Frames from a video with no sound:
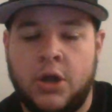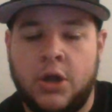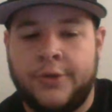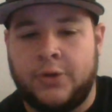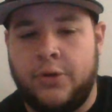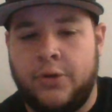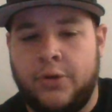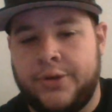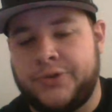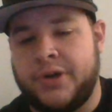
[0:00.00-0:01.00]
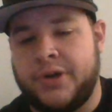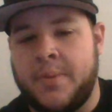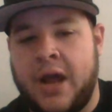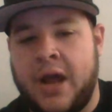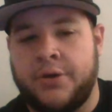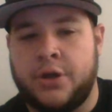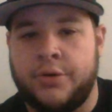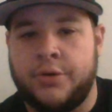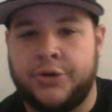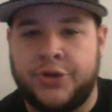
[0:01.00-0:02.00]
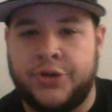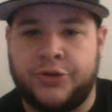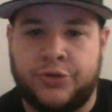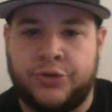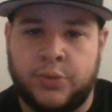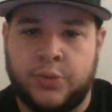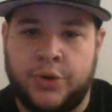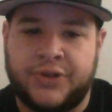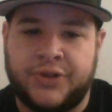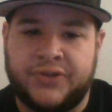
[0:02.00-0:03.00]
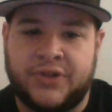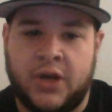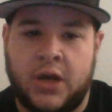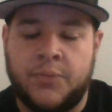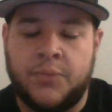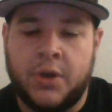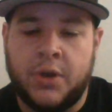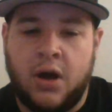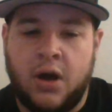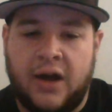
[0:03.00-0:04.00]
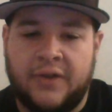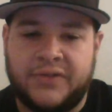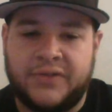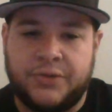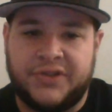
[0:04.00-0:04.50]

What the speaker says: slowly the news started coming out. And it's one of those that's obviously really